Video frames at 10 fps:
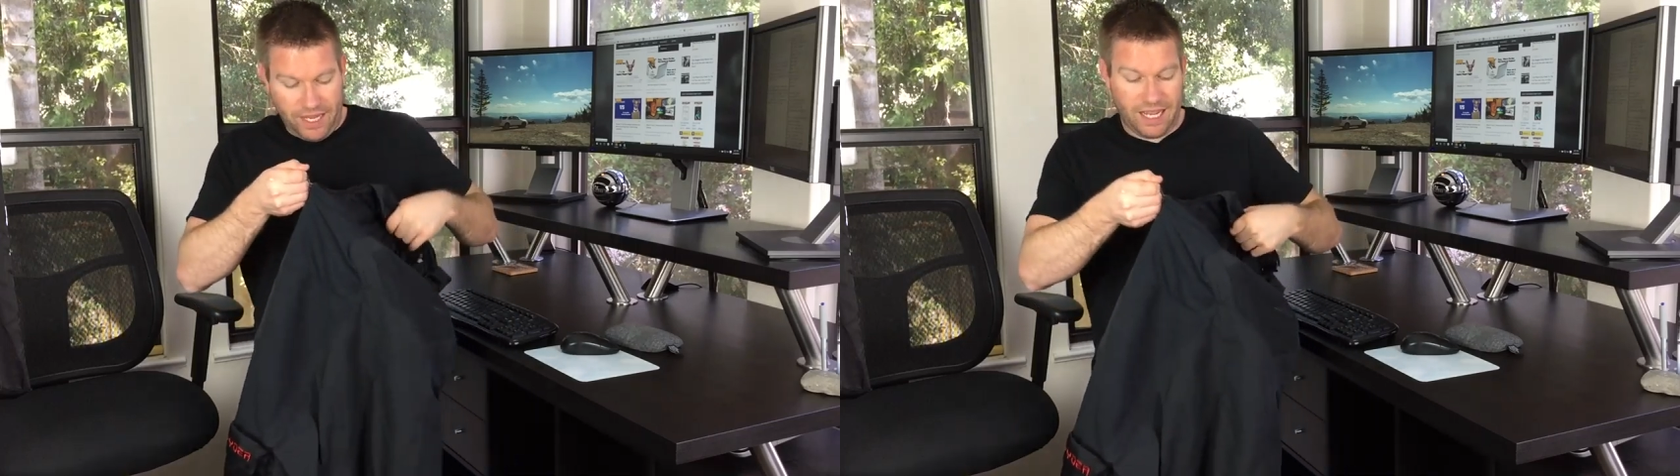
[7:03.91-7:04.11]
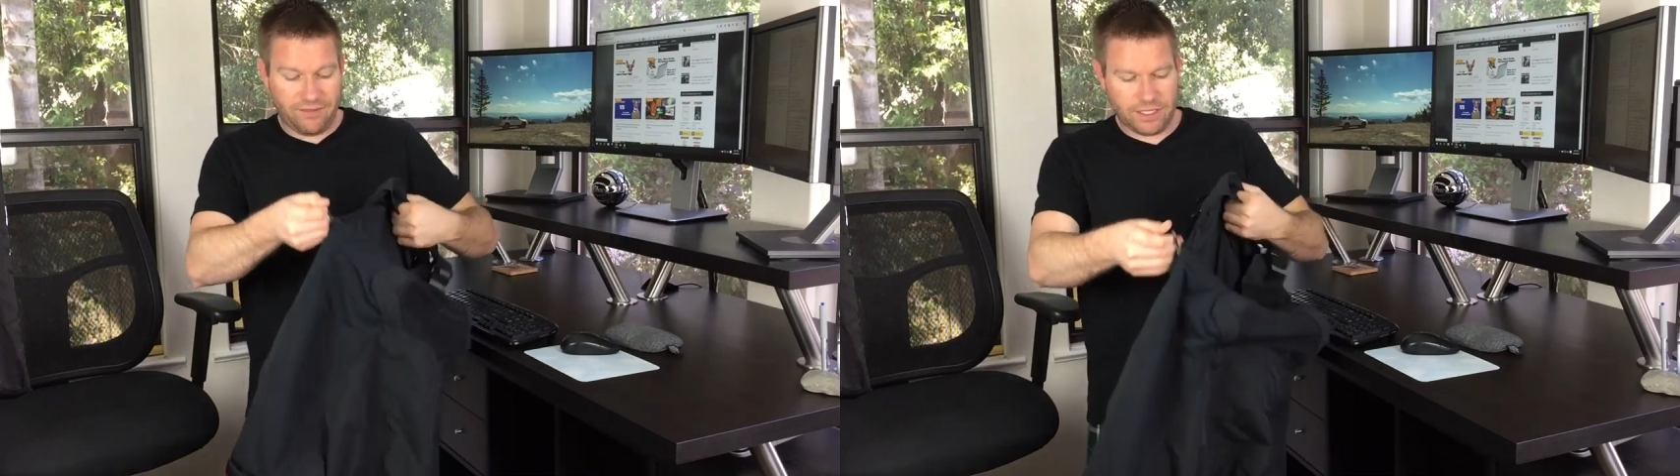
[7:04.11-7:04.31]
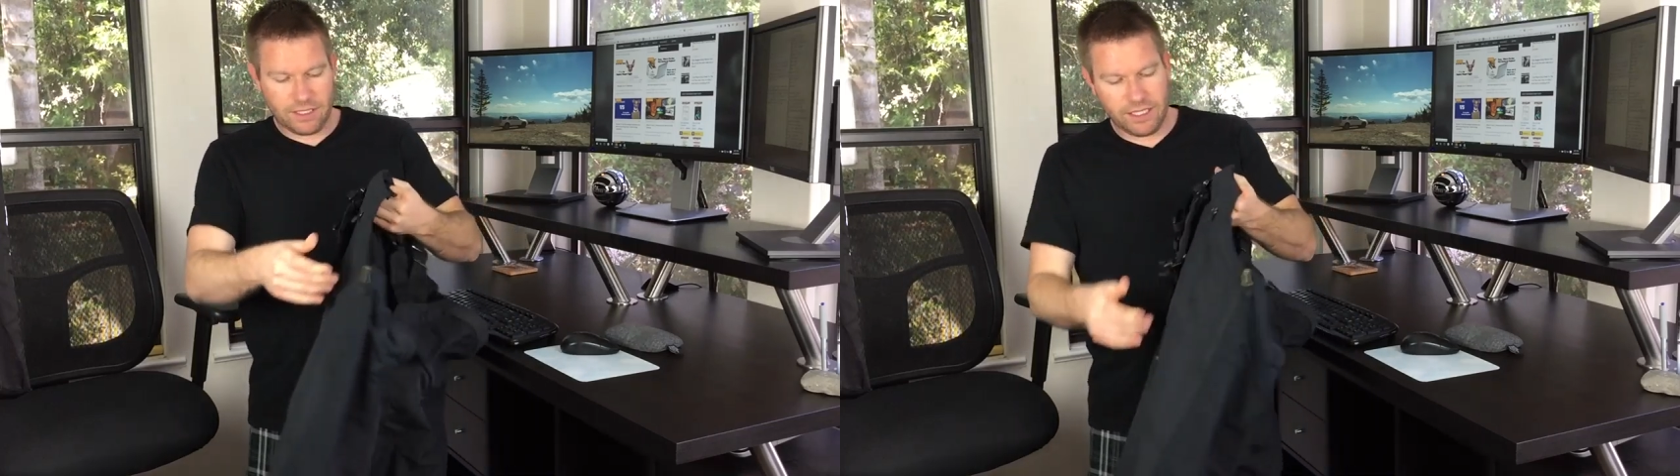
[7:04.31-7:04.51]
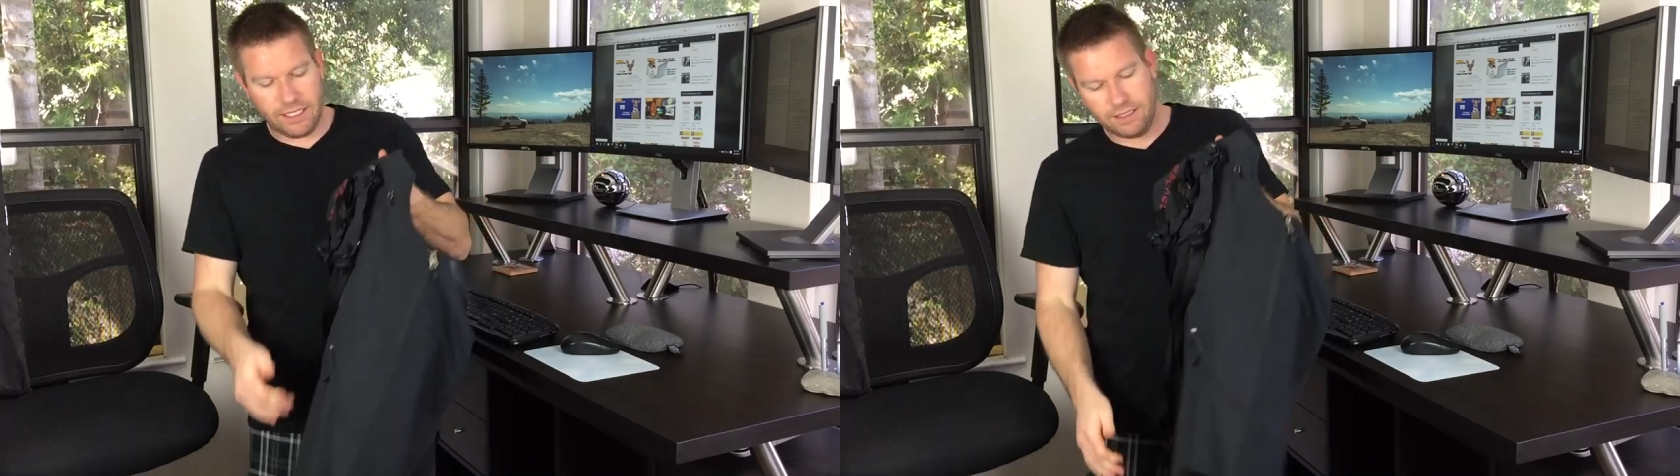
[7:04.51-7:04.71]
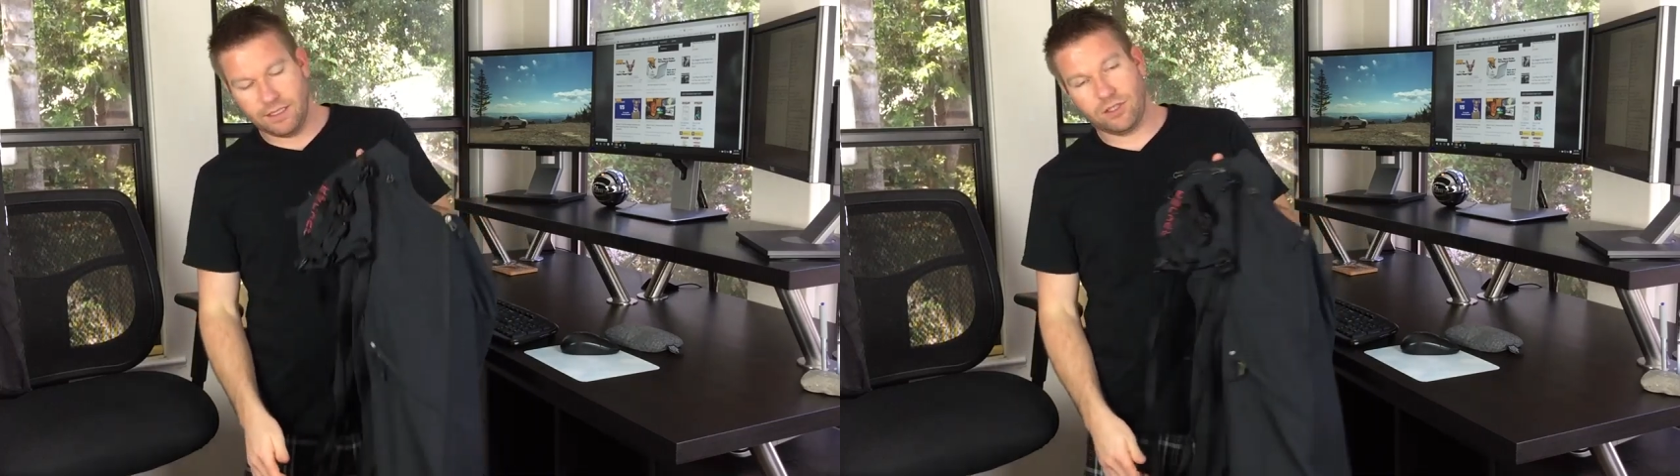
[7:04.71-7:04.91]

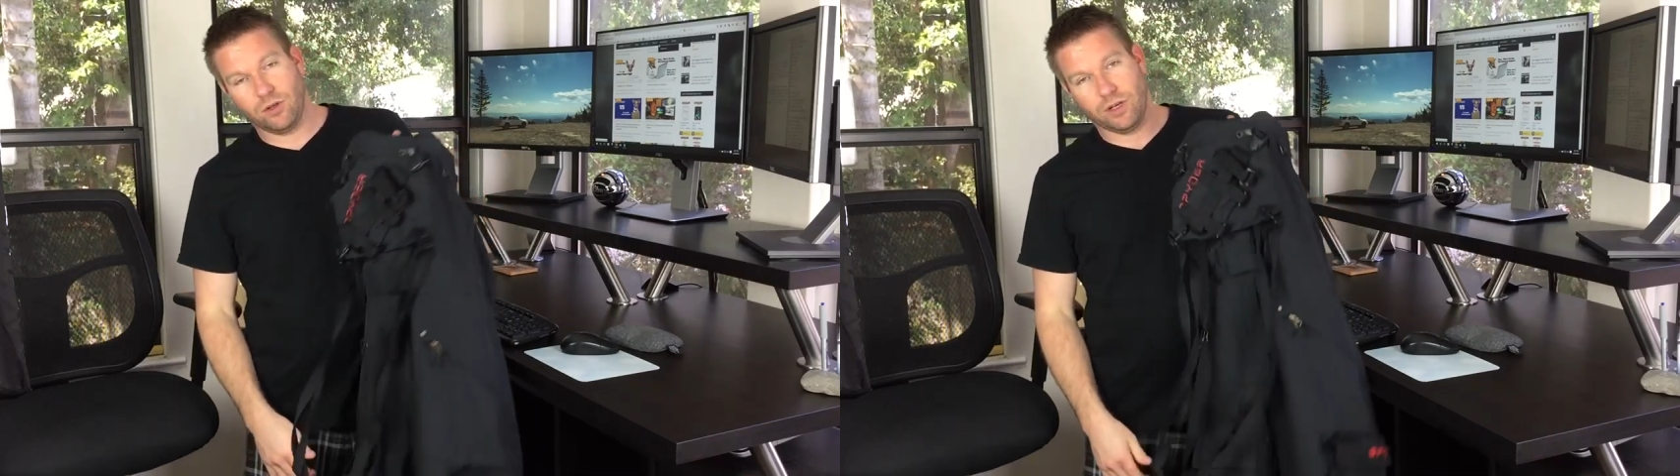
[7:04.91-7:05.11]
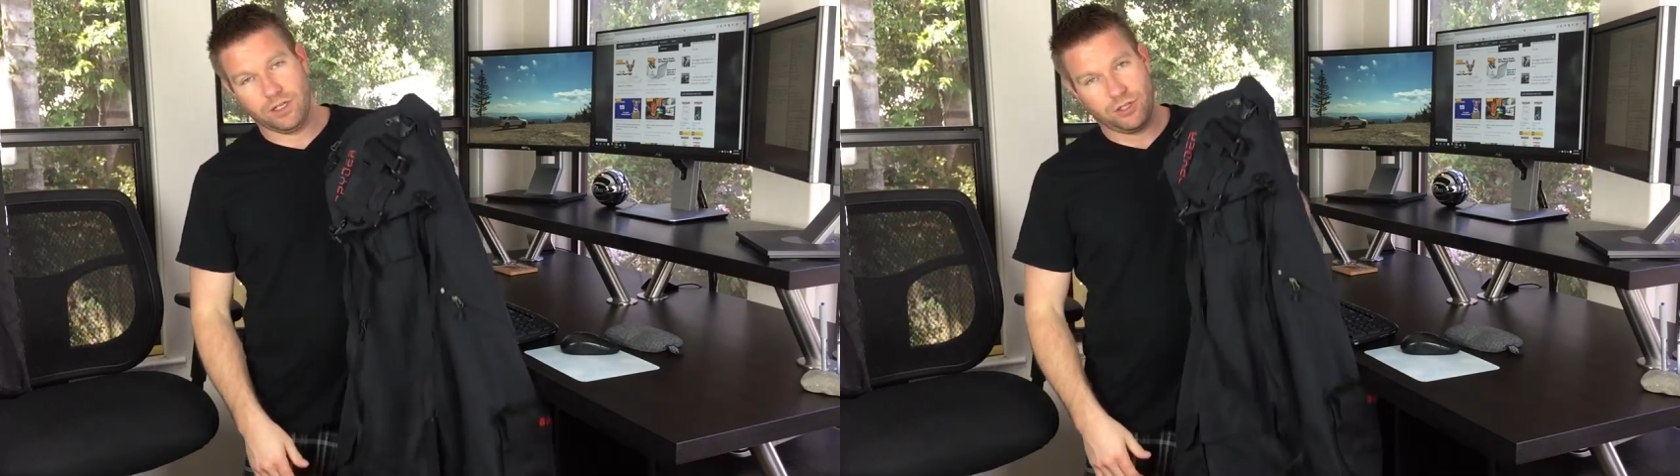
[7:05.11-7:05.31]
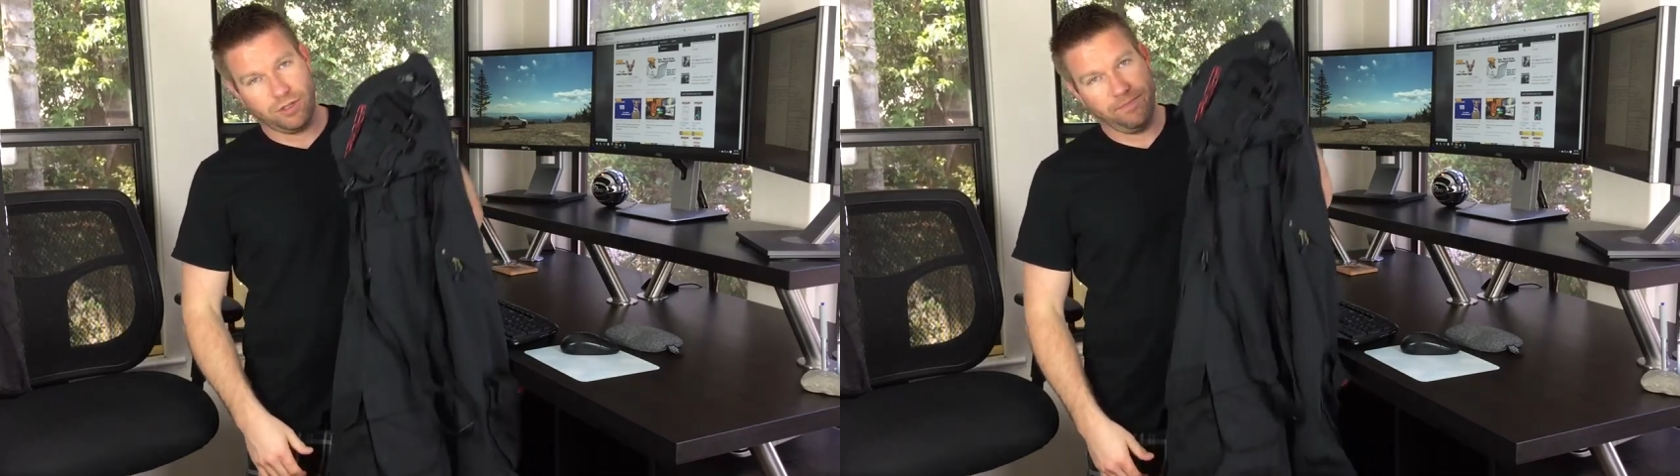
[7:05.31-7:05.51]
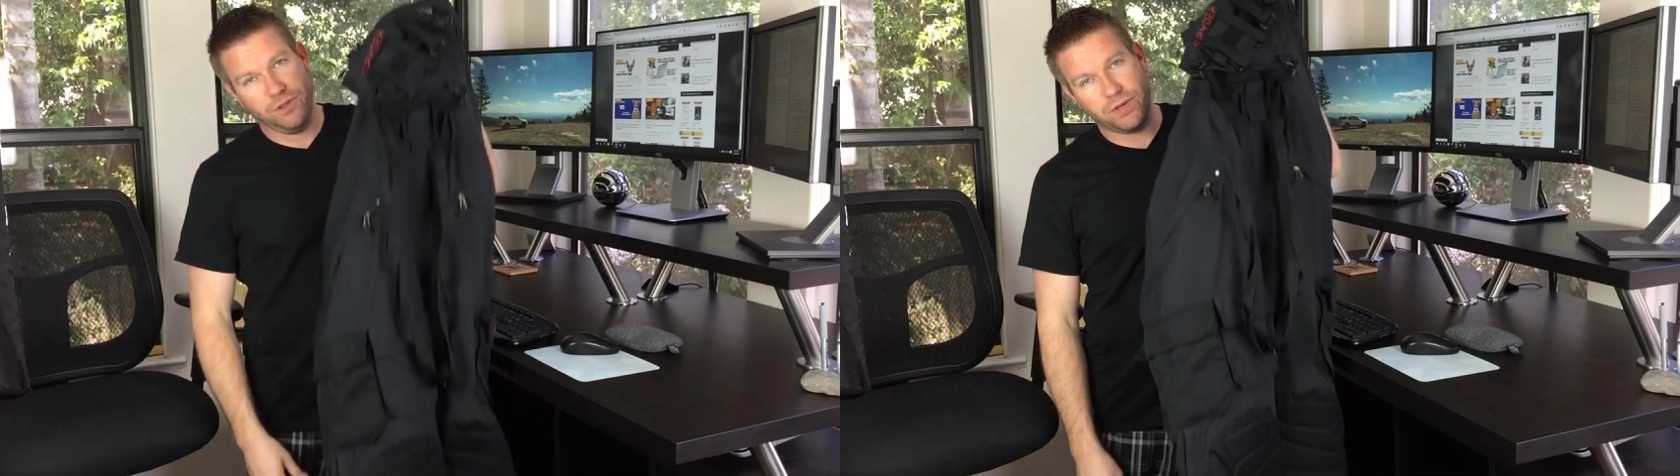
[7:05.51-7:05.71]
obviously, is the storage.